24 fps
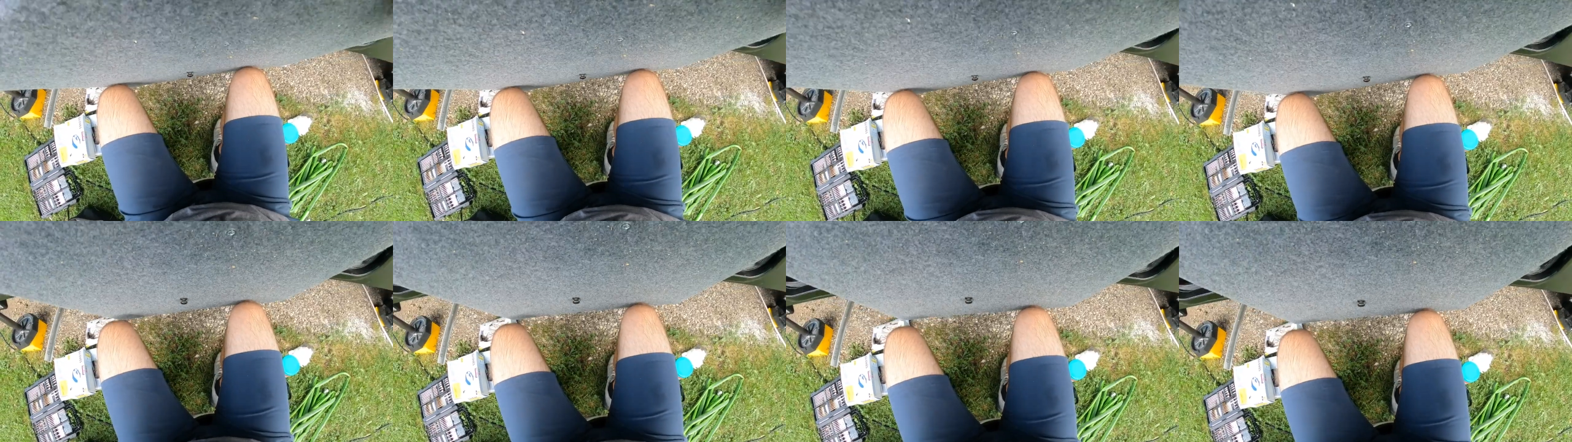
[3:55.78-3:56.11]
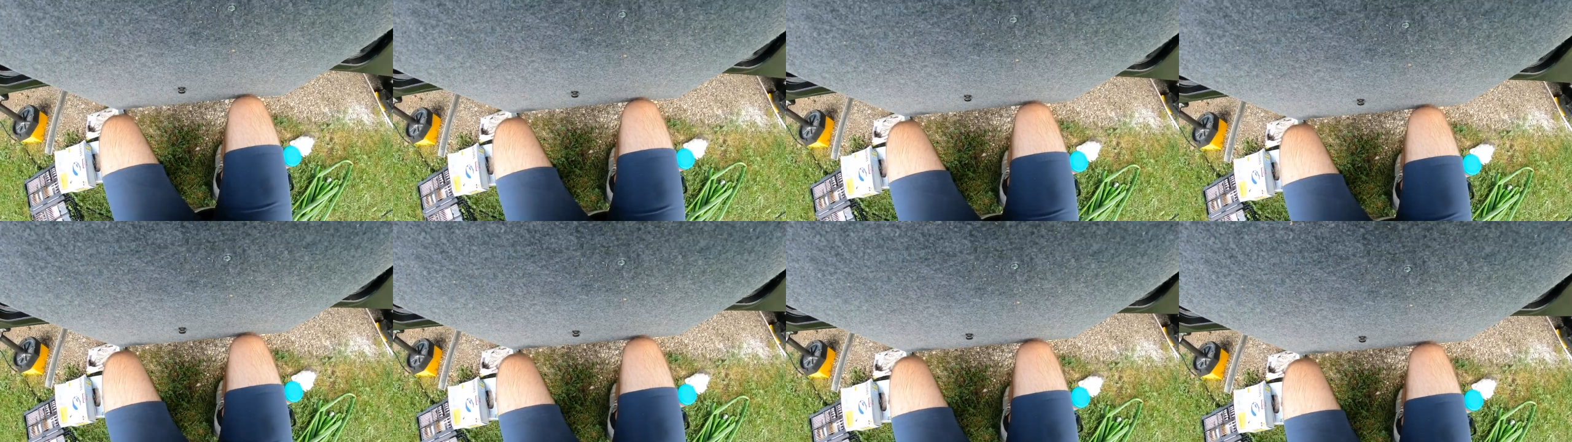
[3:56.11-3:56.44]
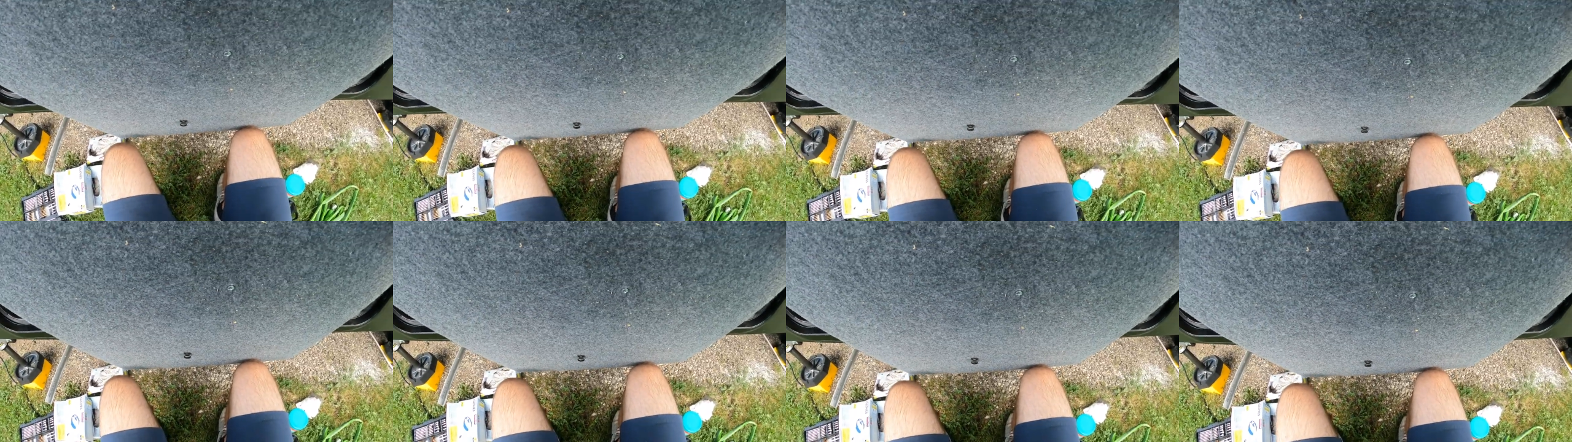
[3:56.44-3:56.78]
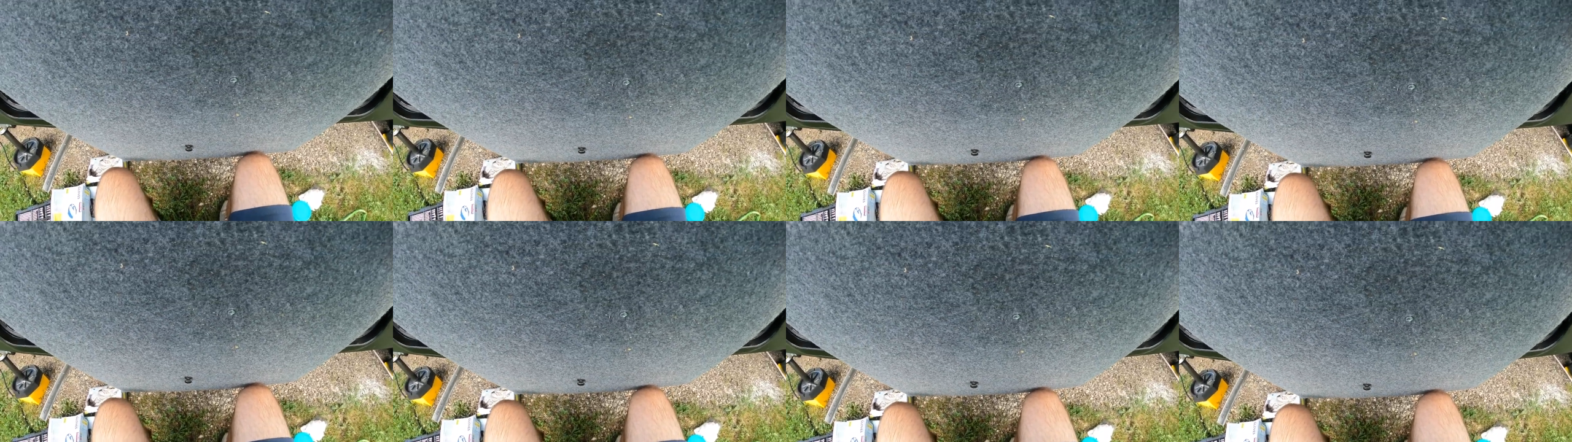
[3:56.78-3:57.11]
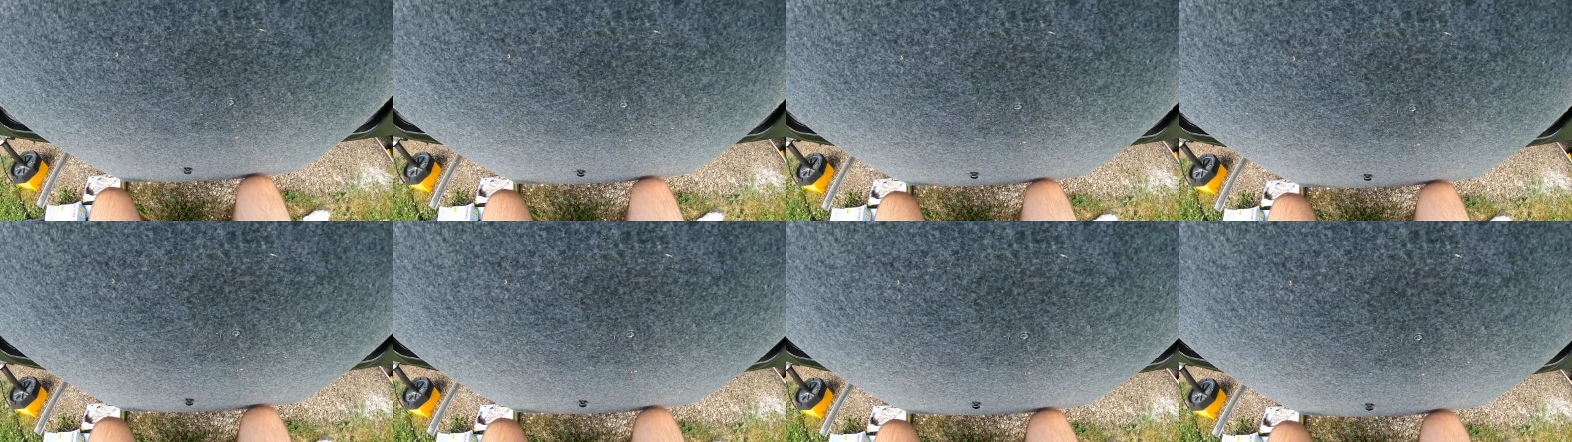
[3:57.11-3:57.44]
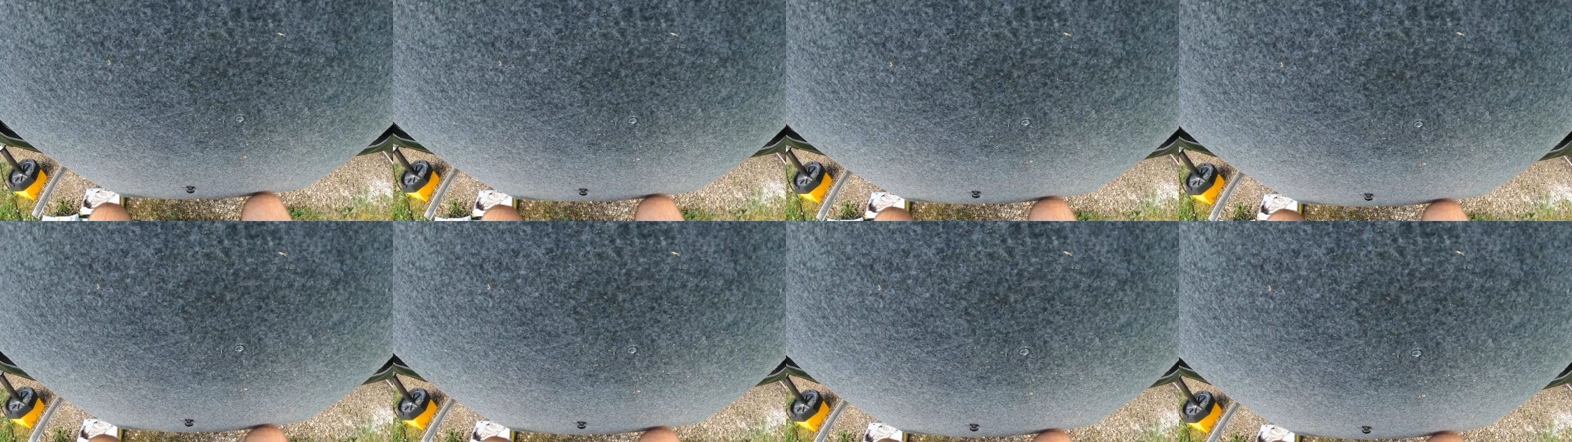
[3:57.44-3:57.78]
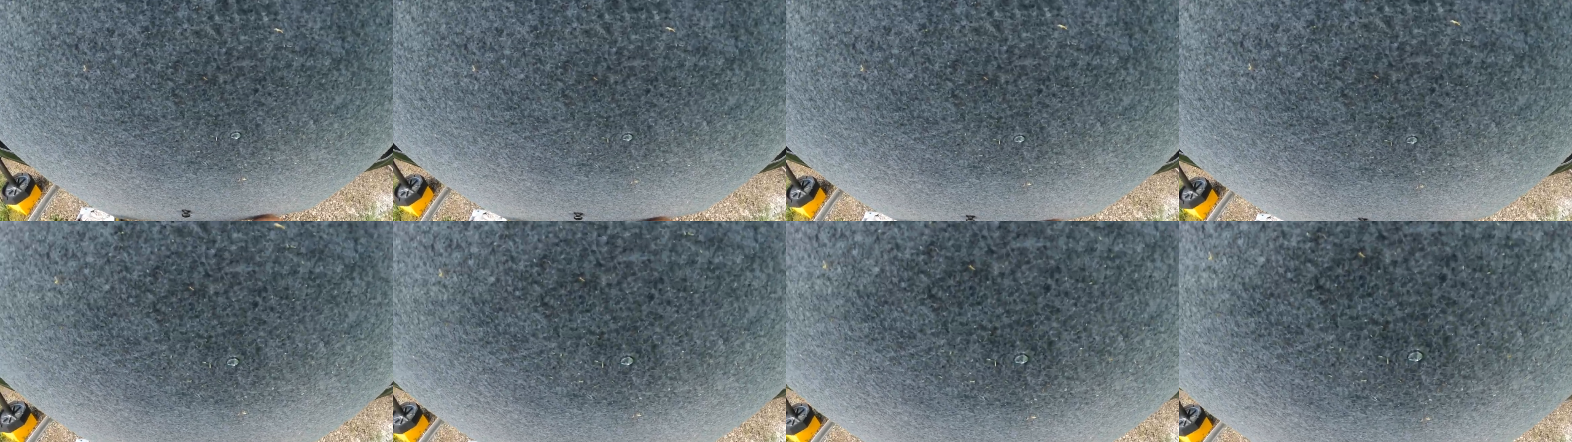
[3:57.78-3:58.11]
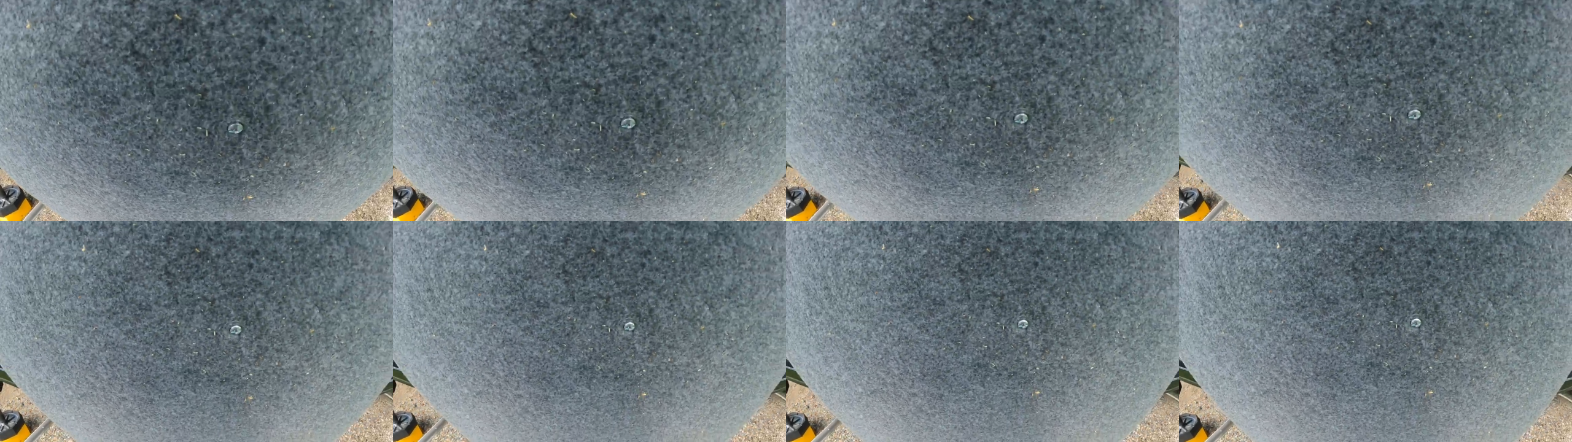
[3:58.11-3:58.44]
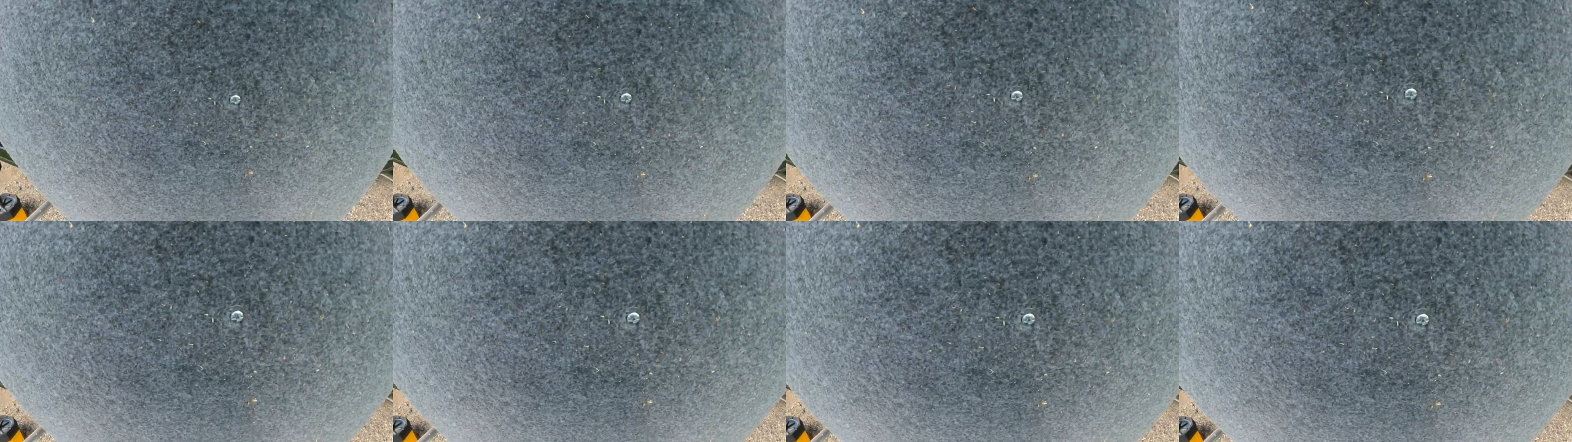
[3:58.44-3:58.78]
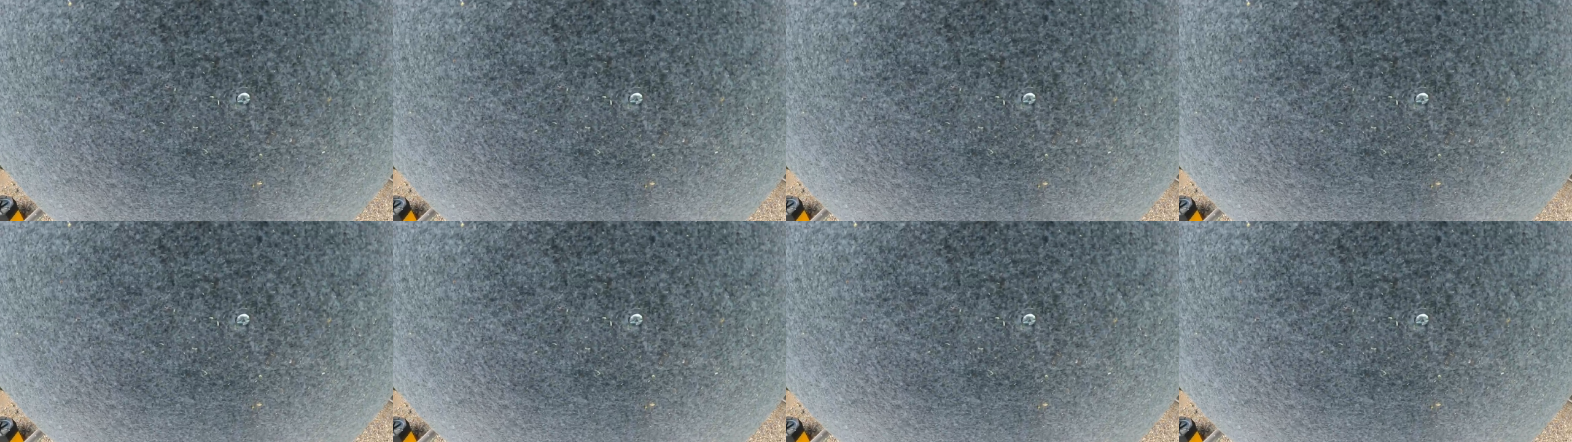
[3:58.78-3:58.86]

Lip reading: No face is visible, so there are no lips to read.